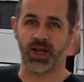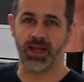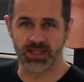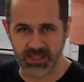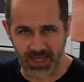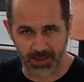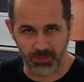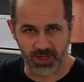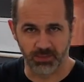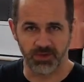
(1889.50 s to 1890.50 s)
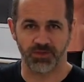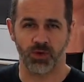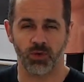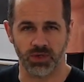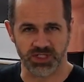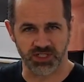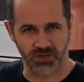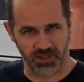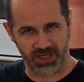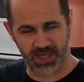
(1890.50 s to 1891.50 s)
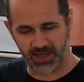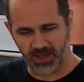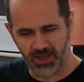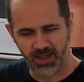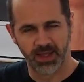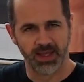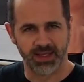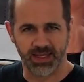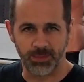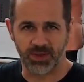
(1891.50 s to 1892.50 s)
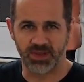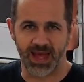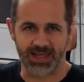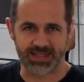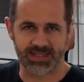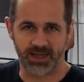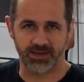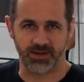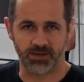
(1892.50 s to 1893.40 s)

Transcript: is kind of bringing me forward. So they're kind of keeping that center.